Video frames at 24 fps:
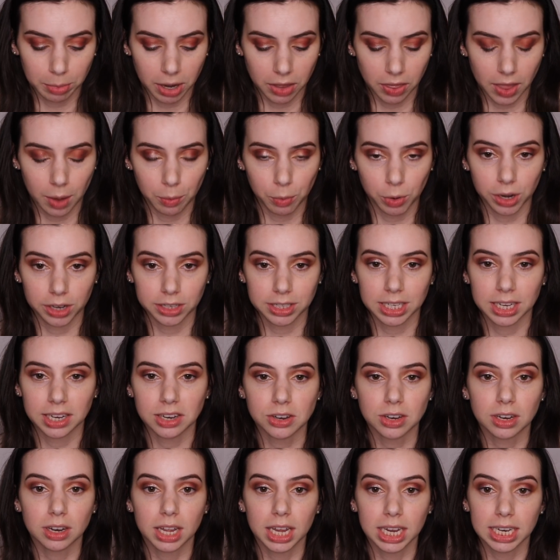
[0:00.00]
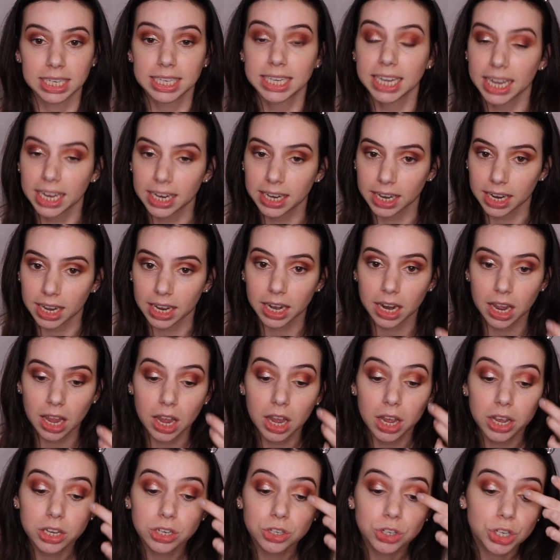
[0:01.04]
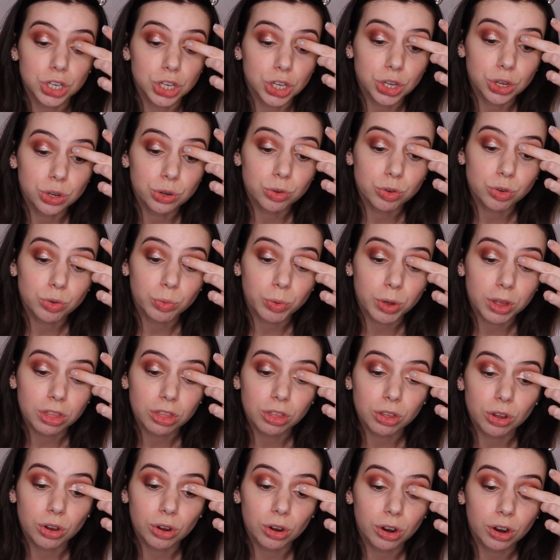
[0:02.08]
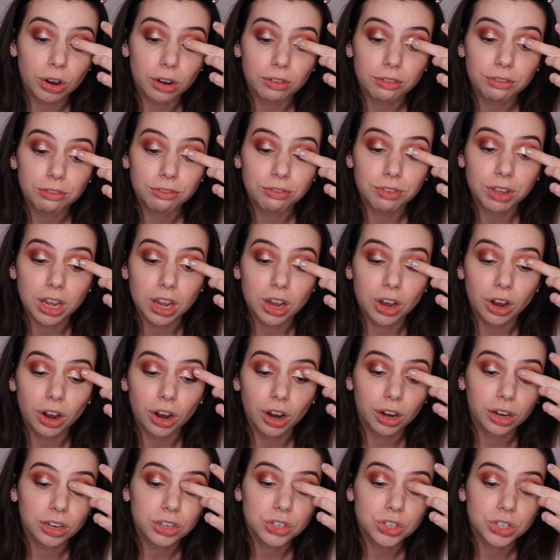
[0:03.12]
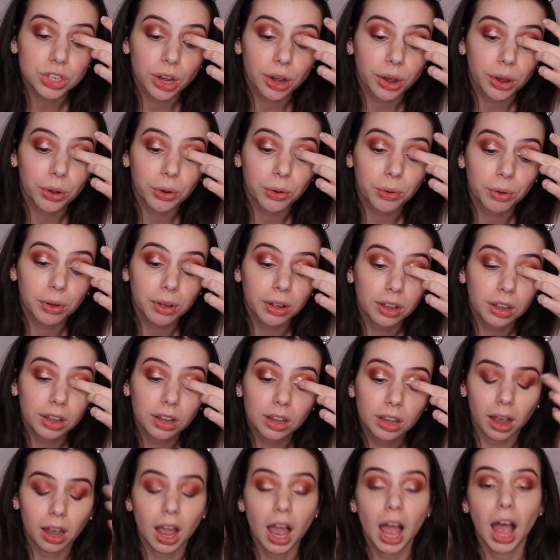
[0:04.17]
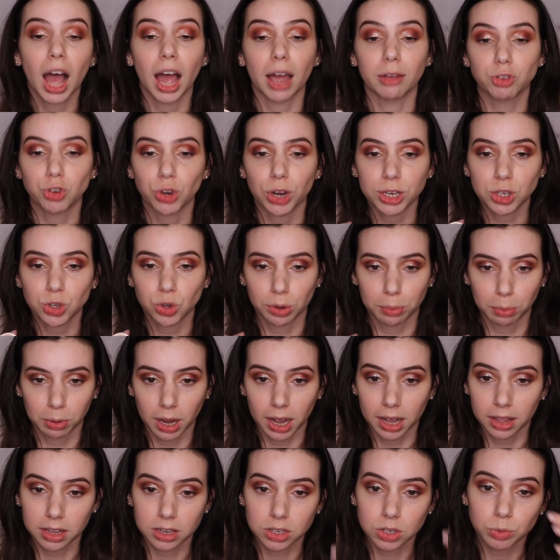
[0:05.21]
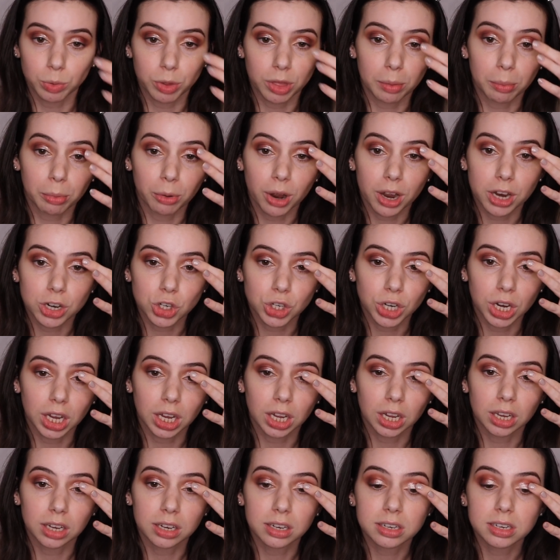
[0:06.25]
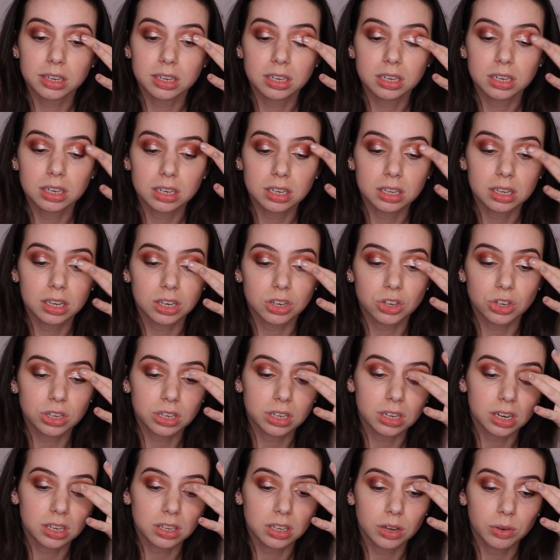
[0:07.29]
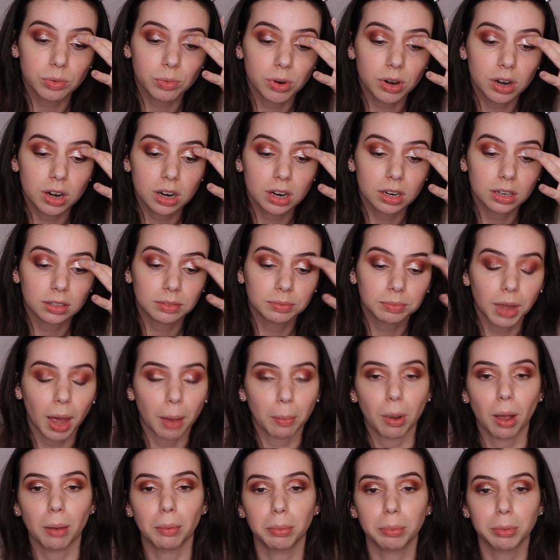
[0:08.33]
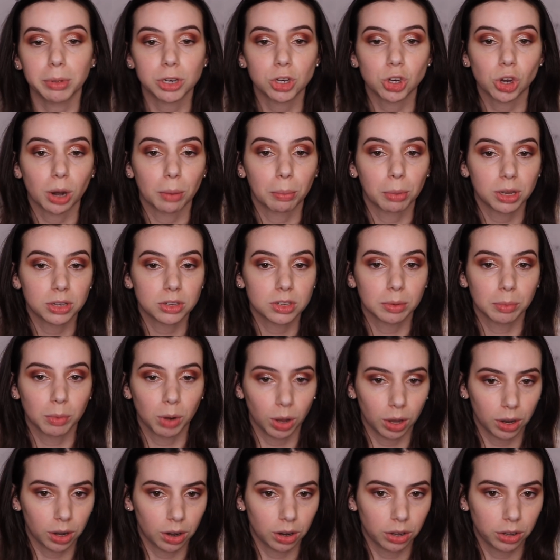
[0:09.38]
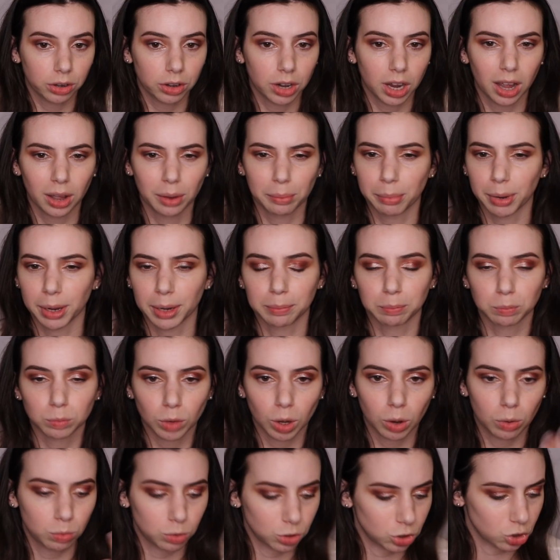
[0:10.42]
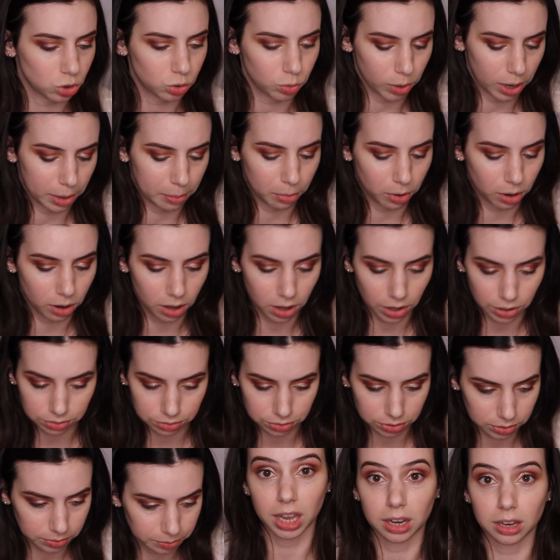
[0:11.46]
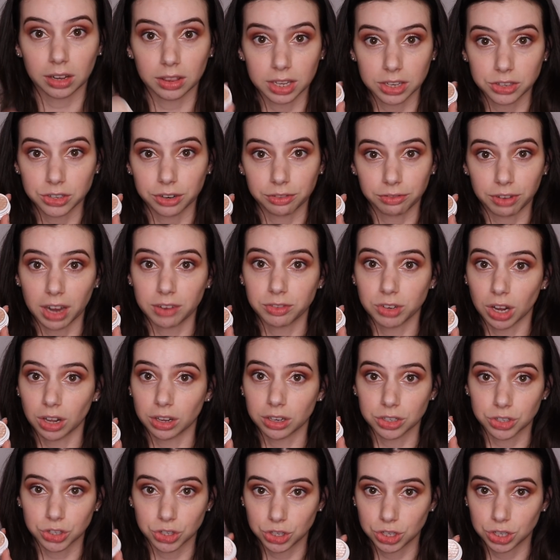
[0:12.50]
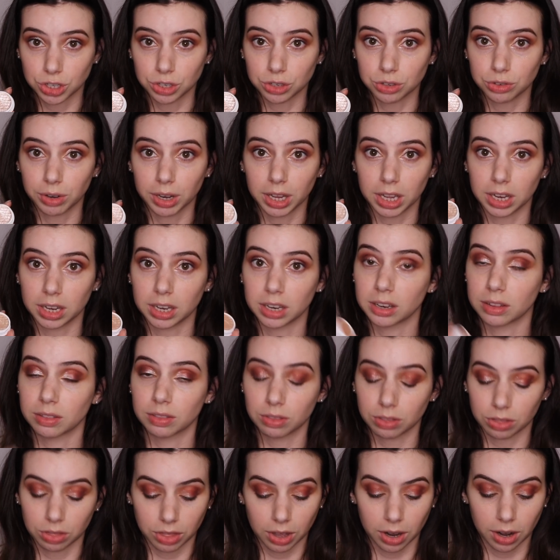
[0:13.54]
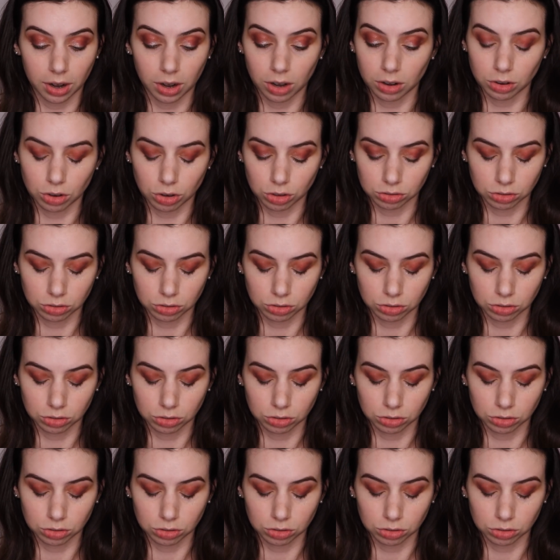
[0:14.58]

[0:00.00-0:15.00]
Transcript: and they were intended to use with your finger. So I've tried to apply this with a brush and it just doesn't work. I probably should have put some glitter glue down, but we'll just wipe her off. And these are $5 too and they're